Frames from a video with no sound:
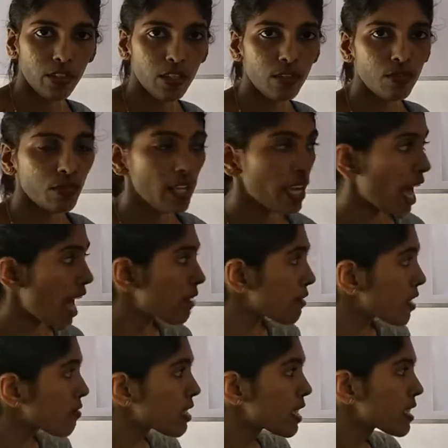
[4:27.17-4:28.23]
If they have
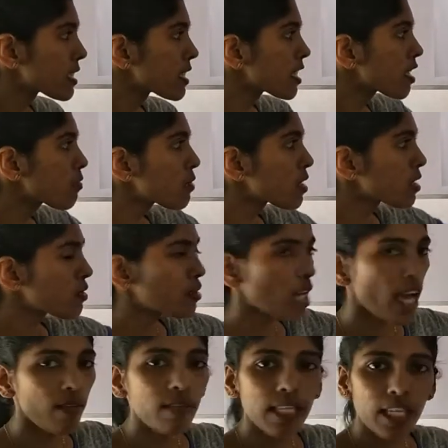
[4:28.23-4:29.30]
given us a name, we could
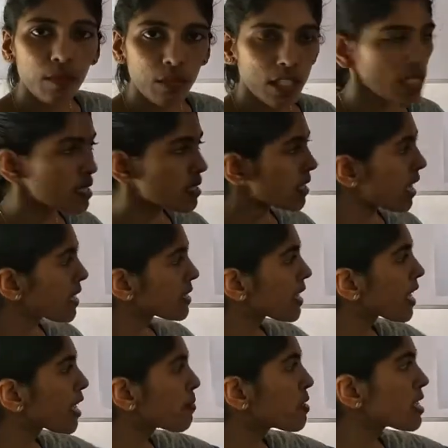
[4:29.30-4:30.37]
have labeled this as
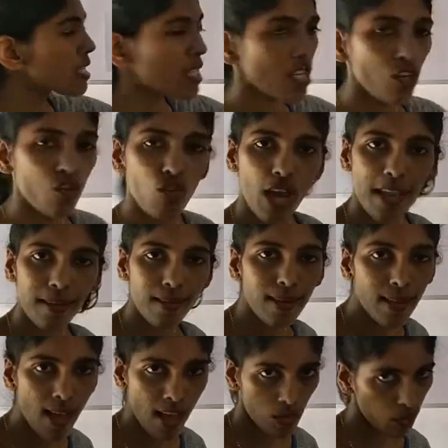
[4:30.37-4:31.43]
ABC
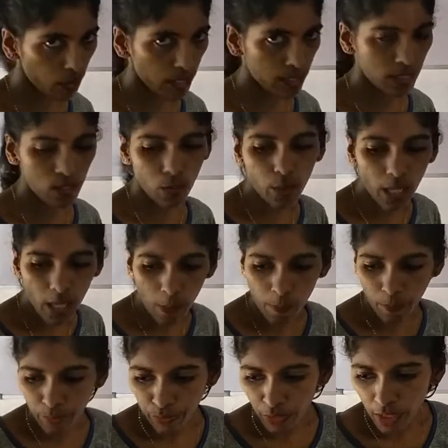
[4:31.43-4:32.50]
triangle likewise. Okay,
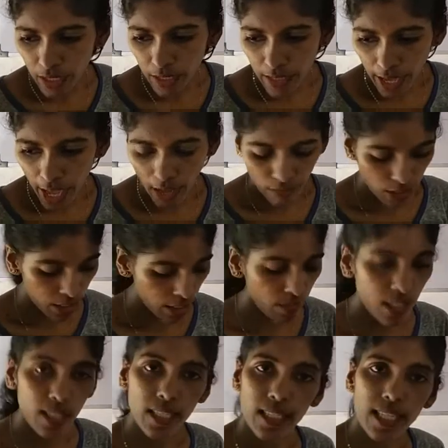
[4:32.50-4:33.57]
they haven't
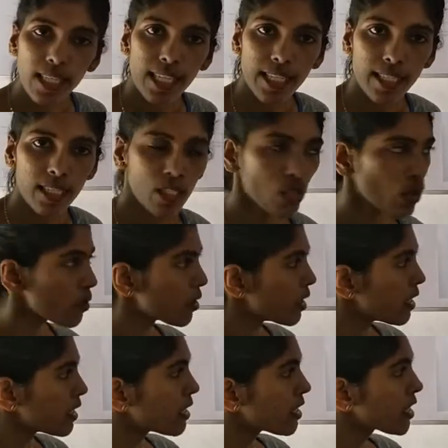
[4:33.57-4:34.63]
given any letters, so
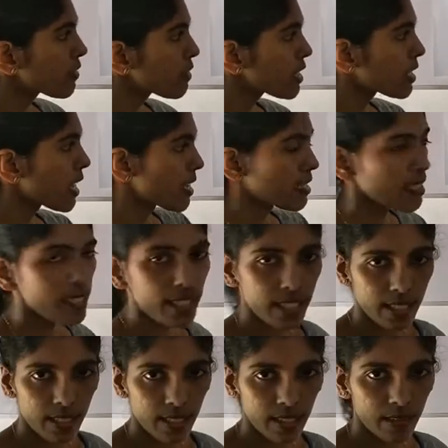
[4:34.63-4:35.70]
leave it as it
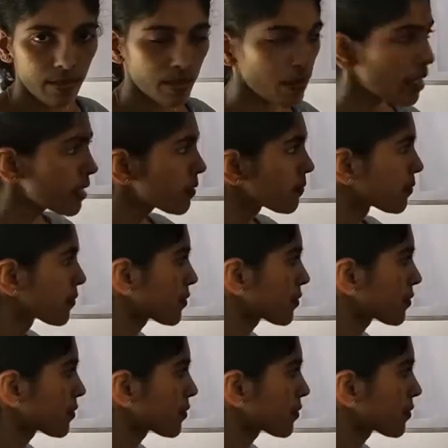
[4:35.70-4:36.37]
is, right?